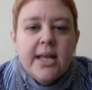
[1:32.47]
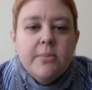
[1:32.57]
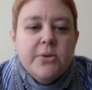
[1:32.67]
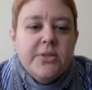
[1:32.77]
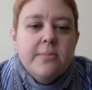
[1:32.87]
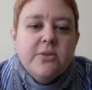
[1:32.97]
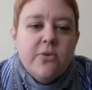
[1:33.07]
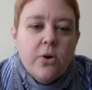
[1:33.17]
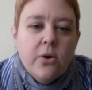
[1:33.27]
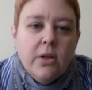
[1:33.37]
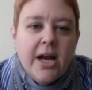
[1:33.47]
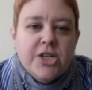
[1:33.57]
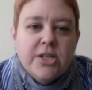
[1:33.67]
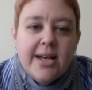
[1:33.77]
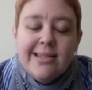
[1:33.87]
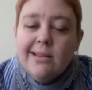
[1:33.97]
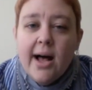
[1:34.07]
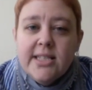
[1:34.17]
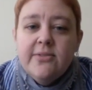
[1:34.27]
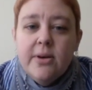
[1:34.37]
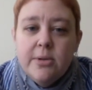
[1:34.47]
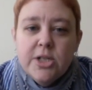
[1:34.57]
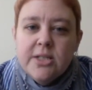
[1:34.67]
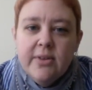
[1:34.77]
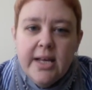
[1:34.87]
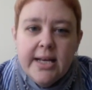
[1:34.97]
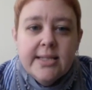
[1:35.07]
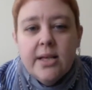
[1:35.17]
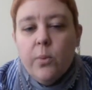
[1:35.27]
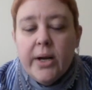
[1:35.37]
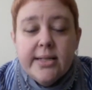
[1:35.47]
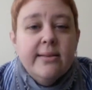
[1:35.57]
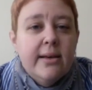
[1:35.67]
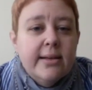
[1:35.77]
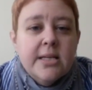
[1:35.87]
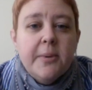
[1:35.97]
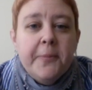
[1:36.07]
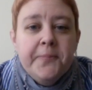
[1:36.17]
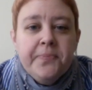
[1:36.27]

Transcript: and the museum's photo collection has lots of images of these that went into the exhibit.